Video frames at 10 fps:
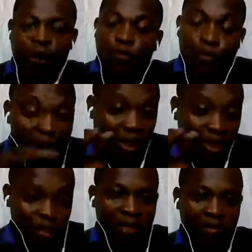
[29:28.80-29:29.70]
And
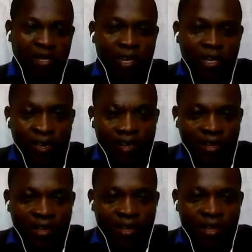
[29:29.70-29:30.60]
once you are there,
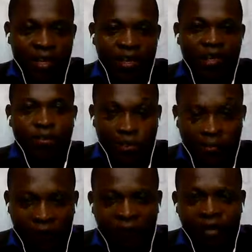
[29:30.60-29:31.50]

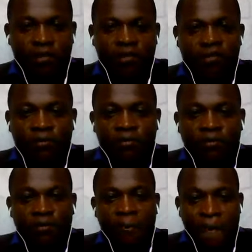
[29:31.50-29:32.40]
we feel
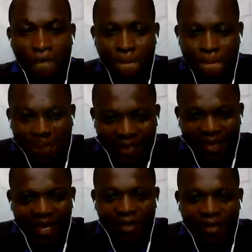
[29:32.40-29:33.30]

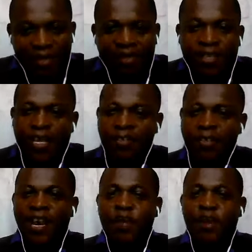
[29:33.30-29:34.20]
better
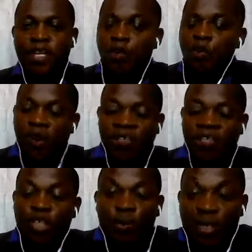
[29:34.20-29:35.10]
and the agony over
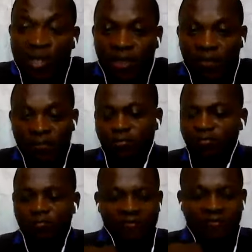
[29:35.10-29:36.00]
the situation
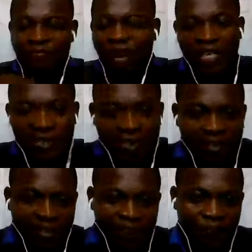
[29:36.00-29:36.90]

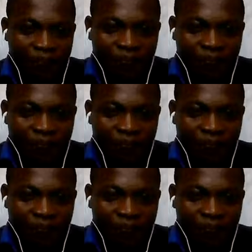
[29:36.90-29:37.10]
vanishes.